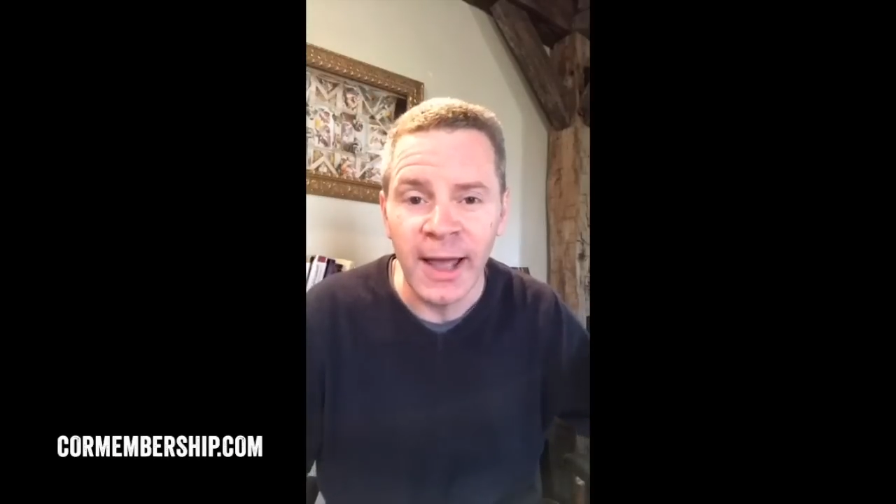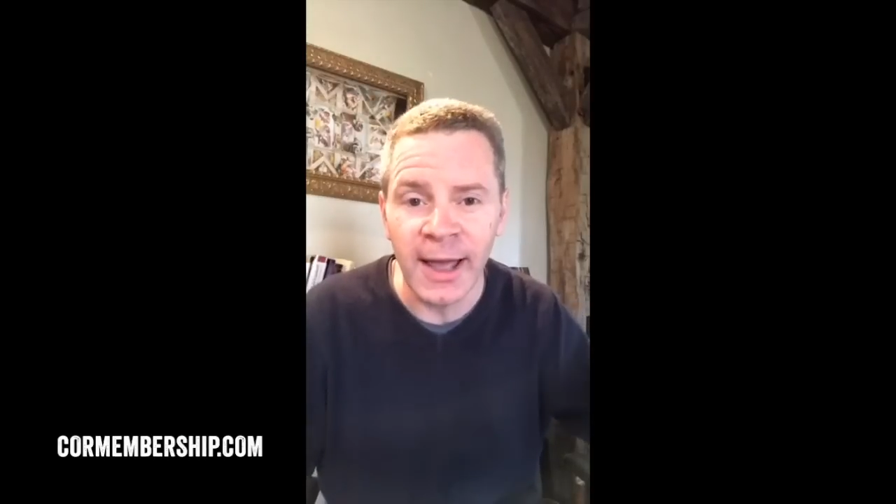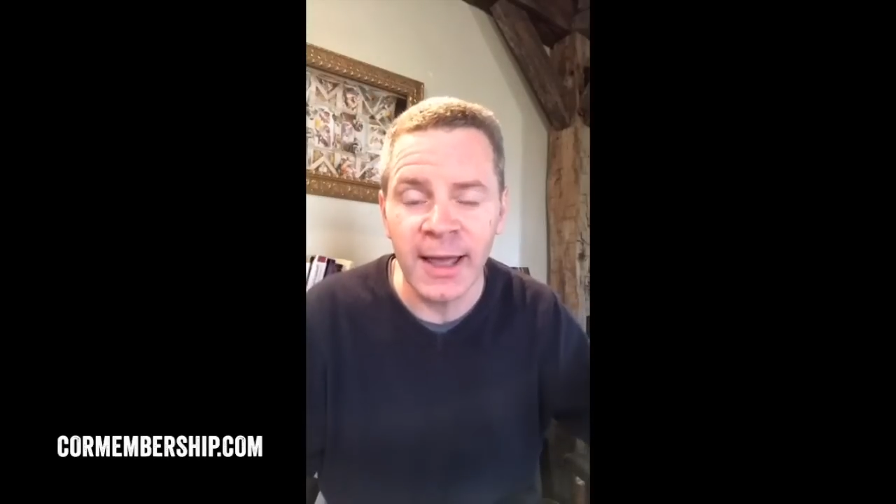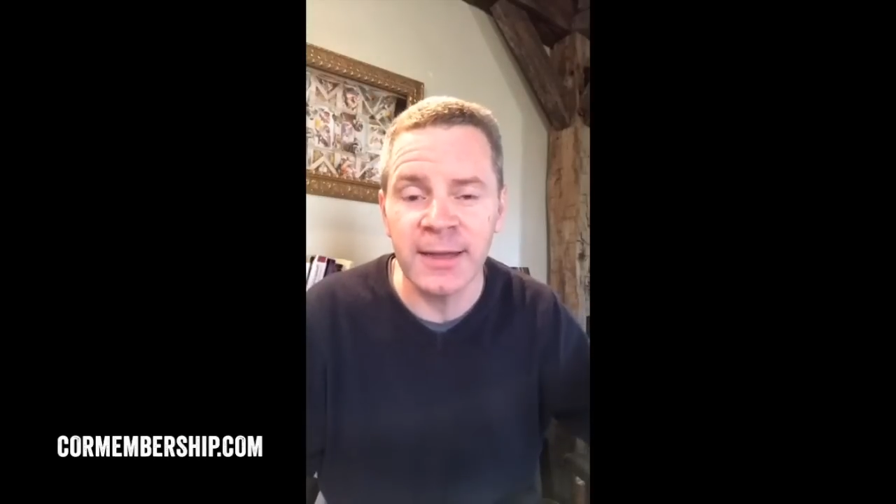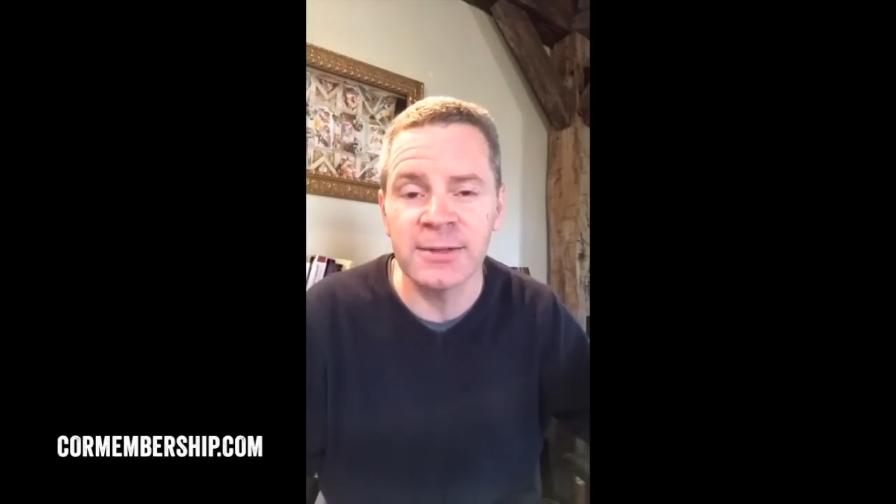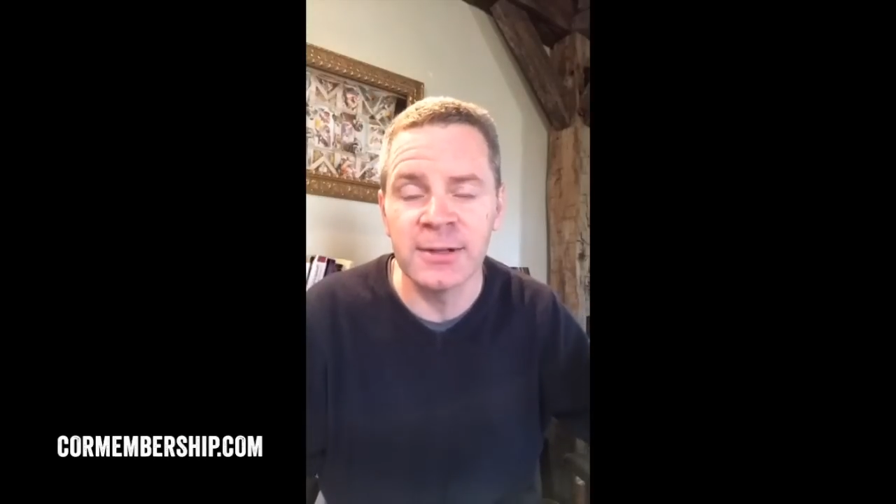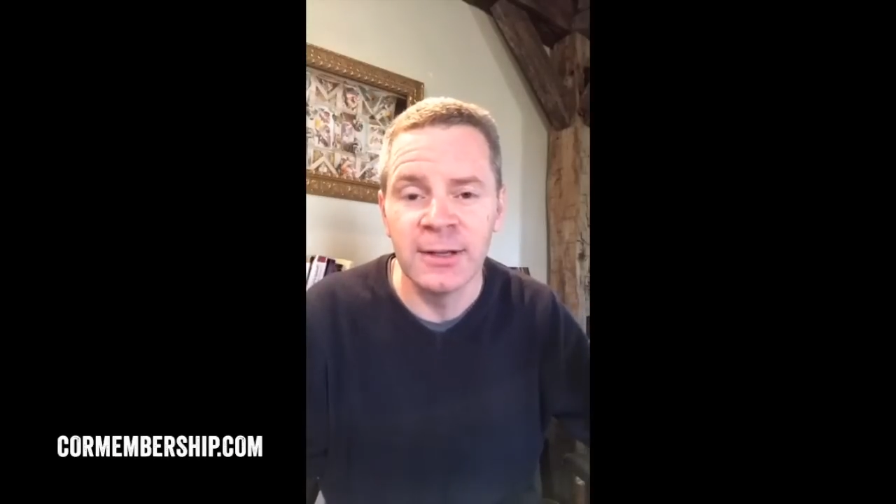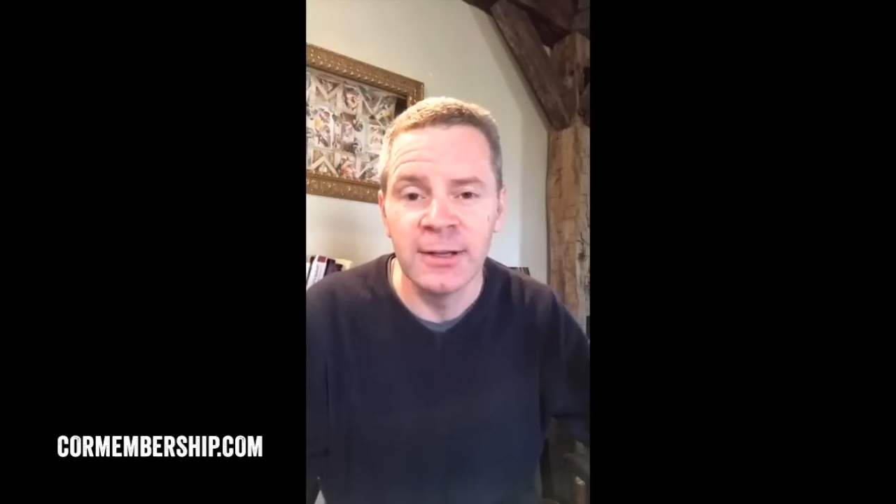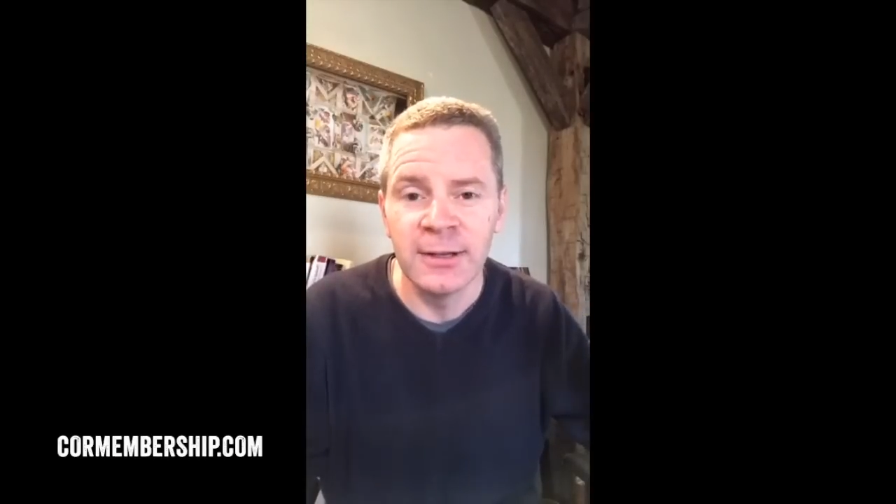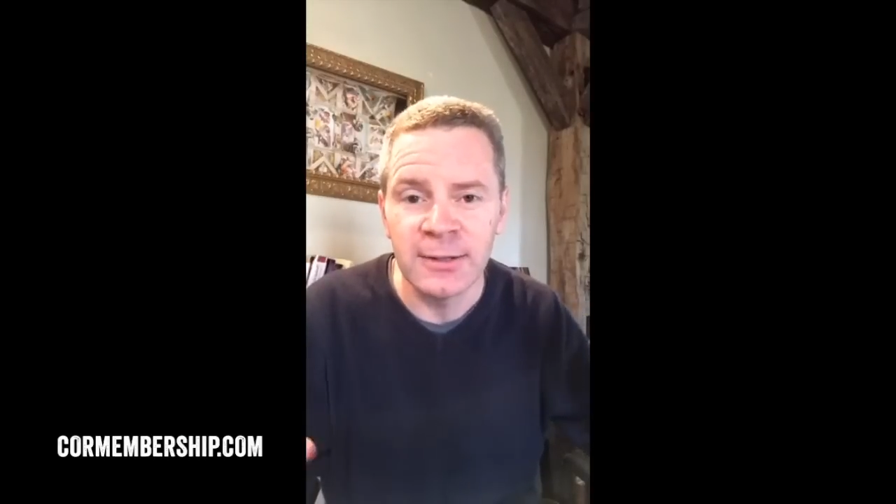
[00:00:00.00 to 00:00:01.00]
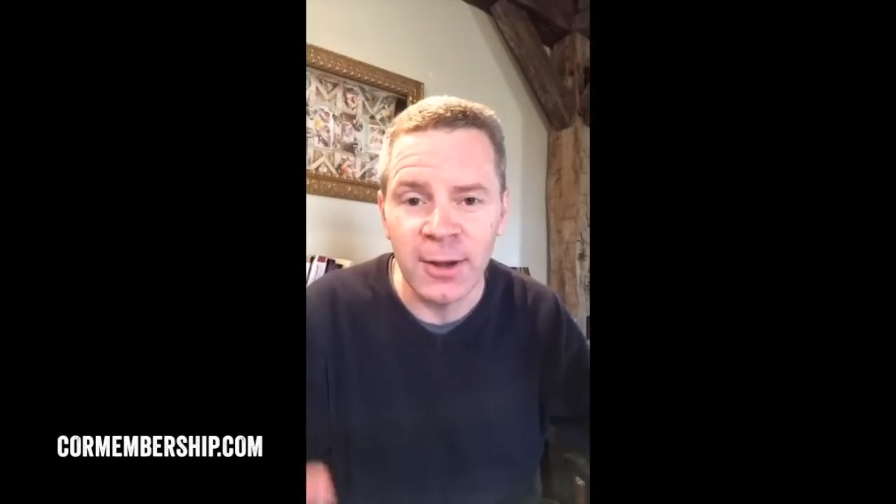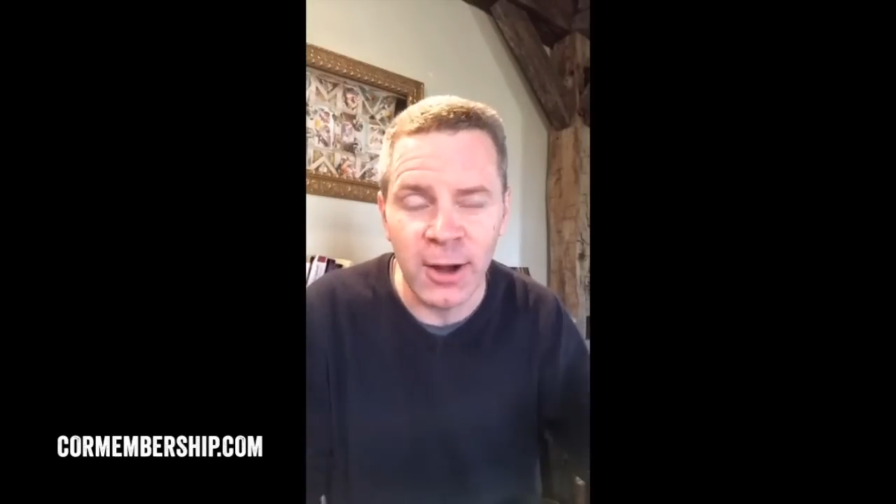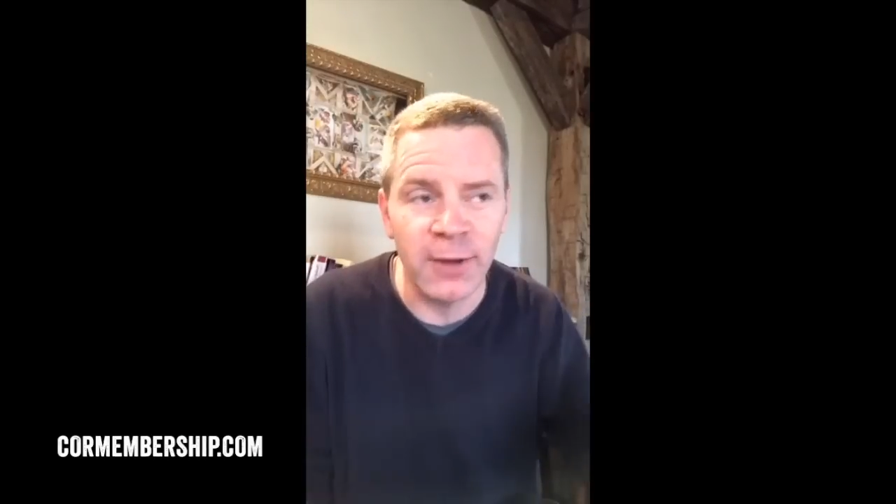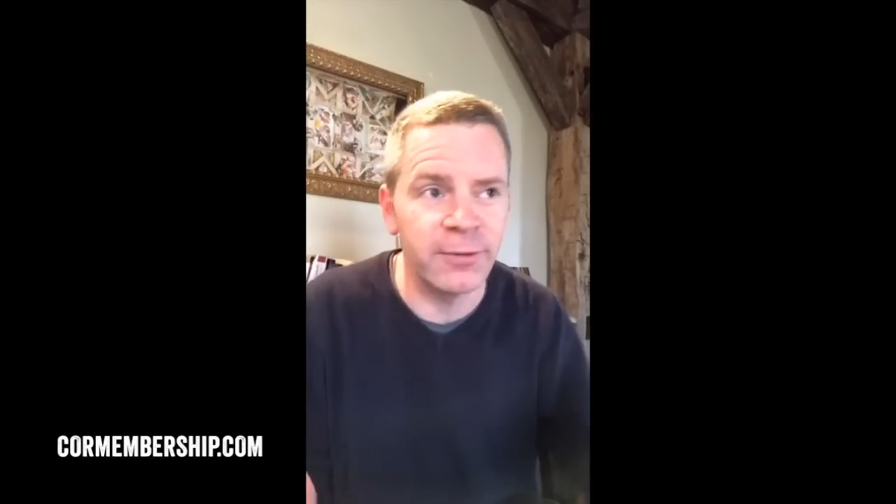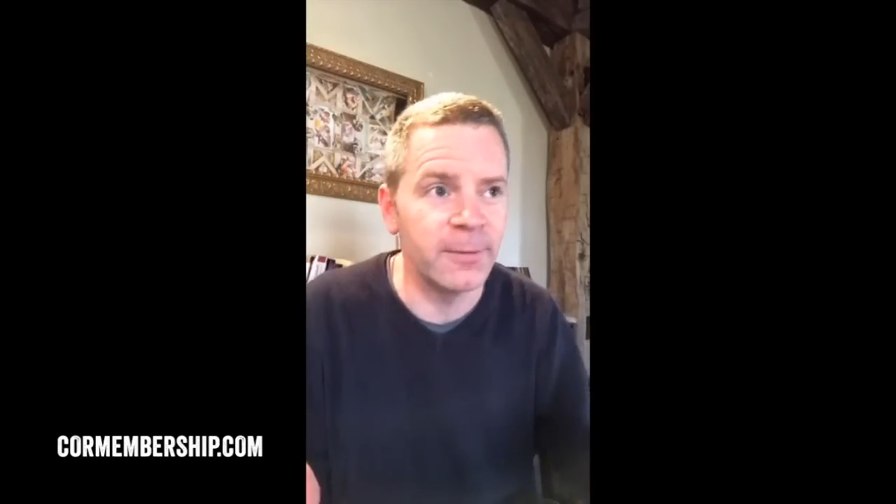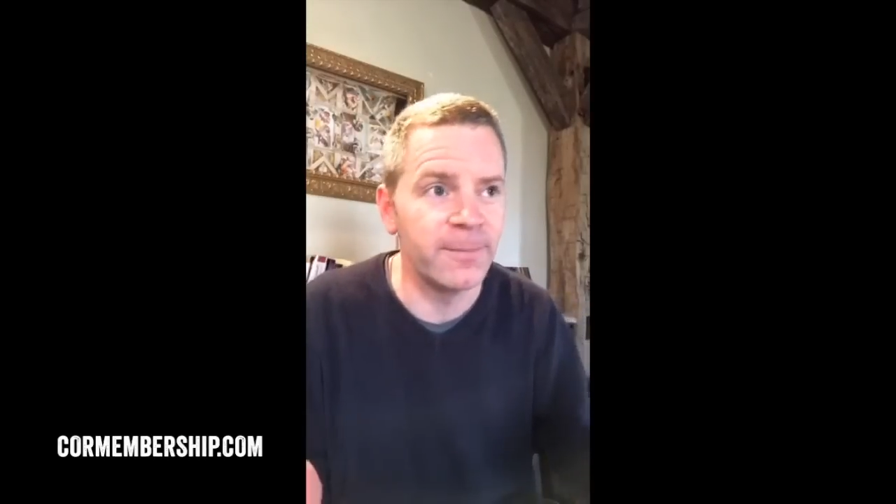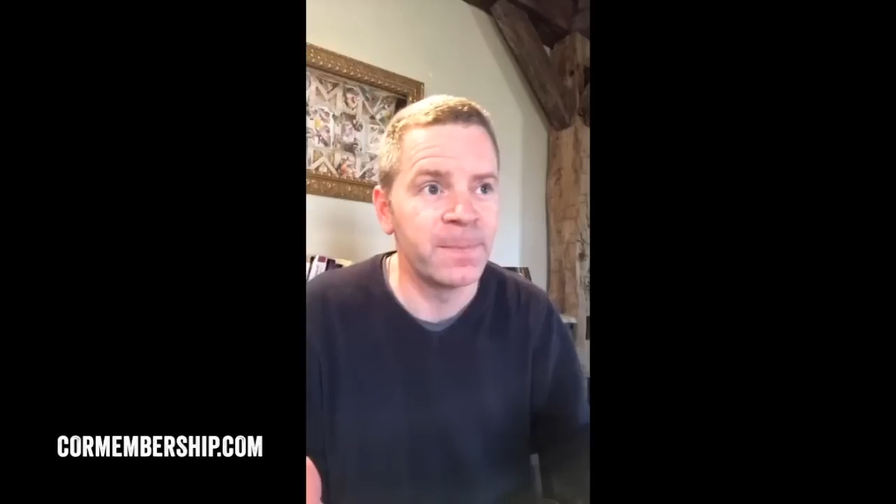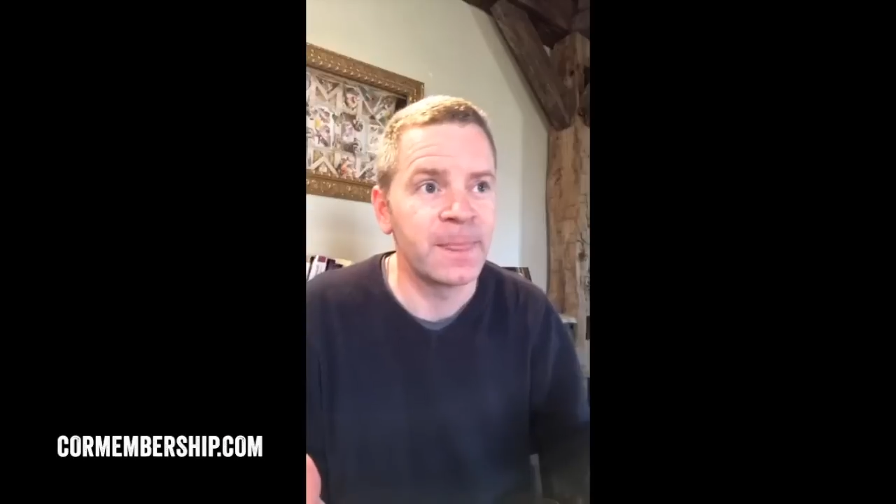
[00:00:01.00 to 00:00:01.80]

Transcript: has to offer.